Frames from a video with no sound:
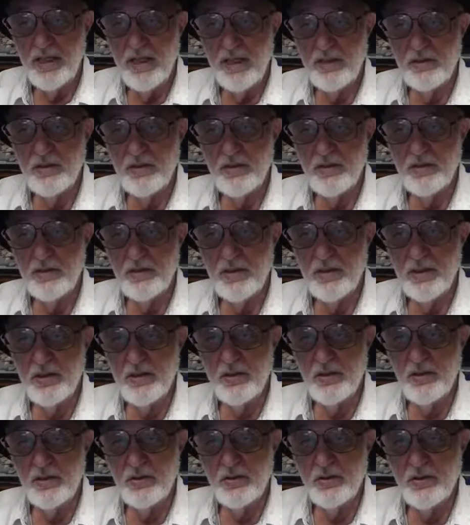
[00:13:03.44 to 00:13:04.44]

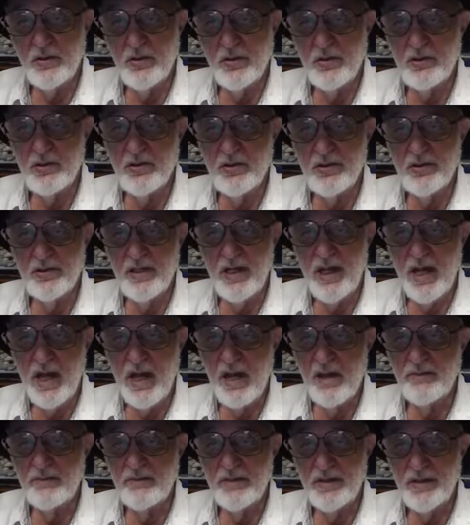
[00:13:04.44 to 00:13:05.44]
agency is
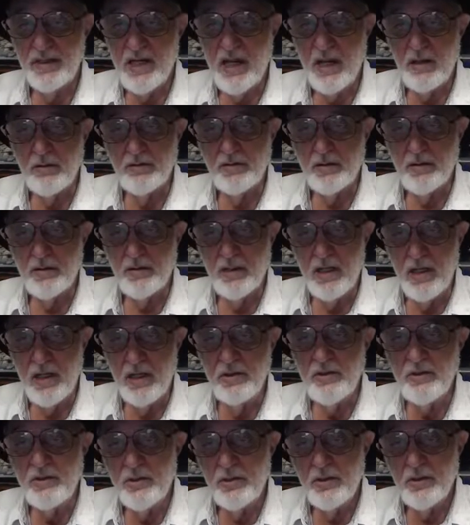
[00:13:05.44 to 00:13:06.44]
short-staffed and out to
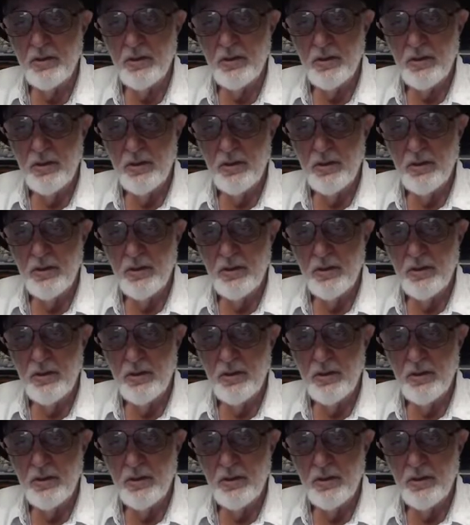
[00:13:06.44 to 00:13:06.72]
lunch,